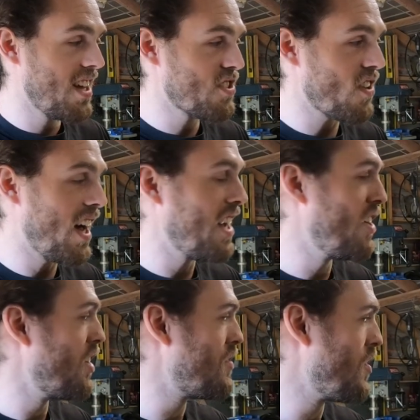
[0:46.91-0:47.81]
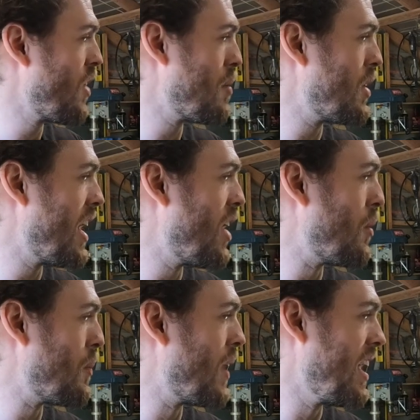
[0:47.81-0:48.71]
So I don't know if you were able to
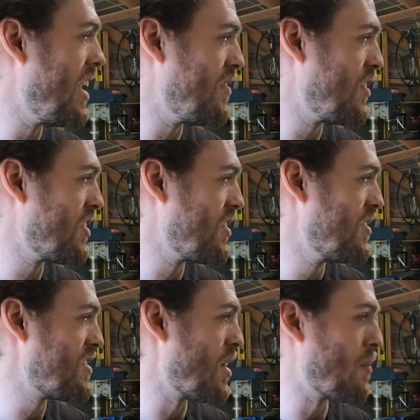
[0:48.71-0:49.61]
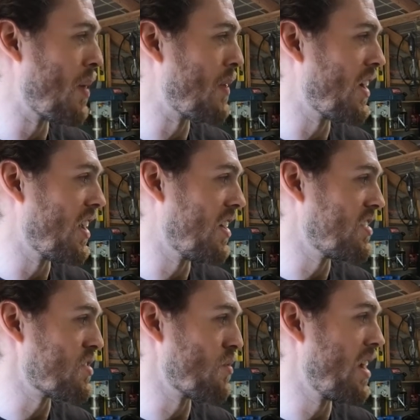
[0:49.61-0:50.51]
help, but if you're doing something, I'm good. I'll
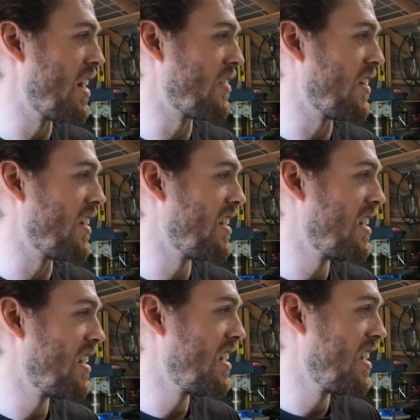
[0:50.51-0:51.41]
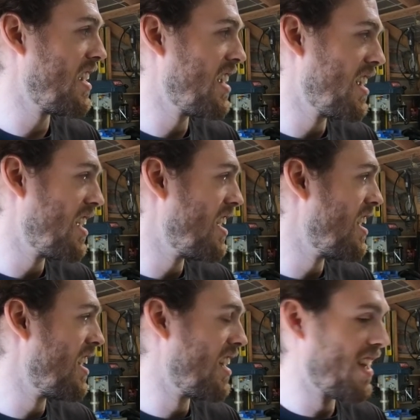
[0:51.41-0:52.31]
just run out there.
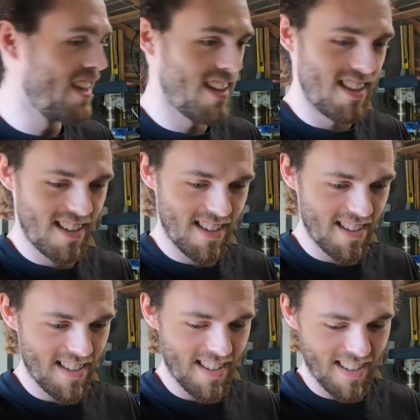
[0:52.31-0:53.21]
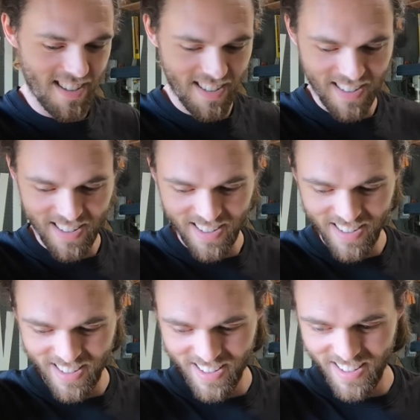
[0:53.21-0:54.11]
Yeah, dude, my hand. I'm like, I'm in the
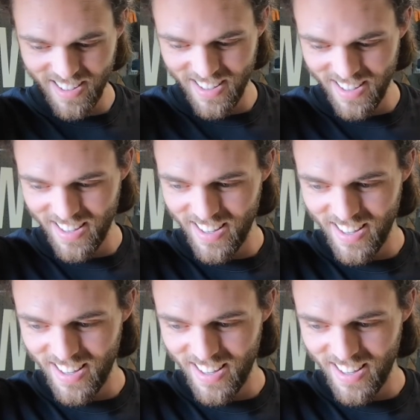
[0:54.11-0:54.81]
middle of throwing